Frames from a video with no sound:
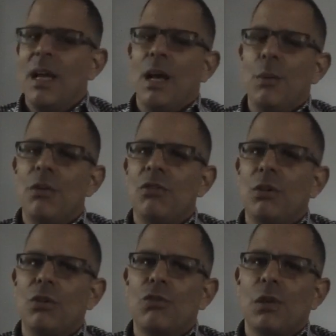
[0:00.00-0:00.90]
And we saw
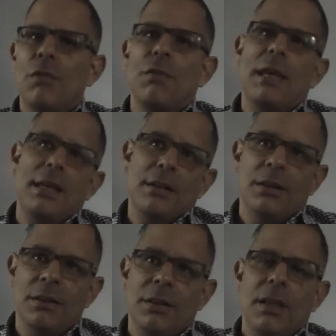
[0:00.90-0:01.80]
the strength of
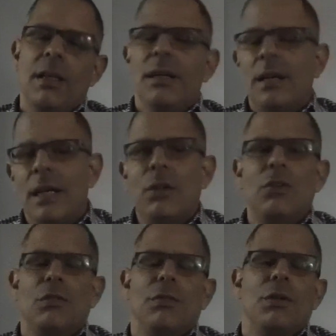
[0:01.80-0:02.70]
Akon. I know
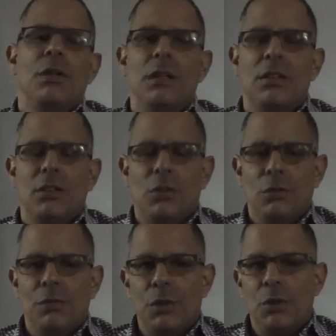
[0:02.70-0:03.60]
he has a
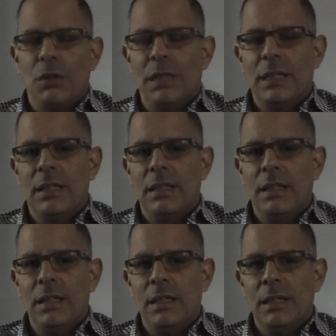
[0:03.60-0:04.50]
very good link
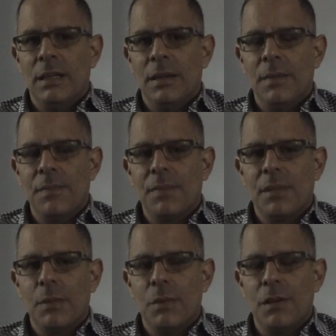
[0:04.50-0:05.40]

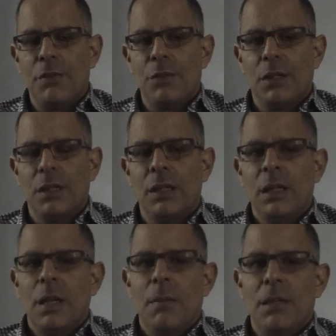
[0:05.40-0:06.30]
with Africa,
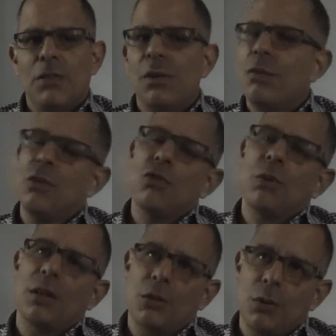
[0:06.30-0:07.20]
but he's very, very
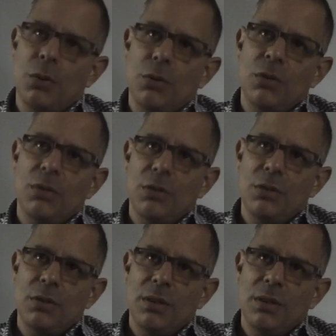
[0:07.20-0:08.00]
strong at choruses.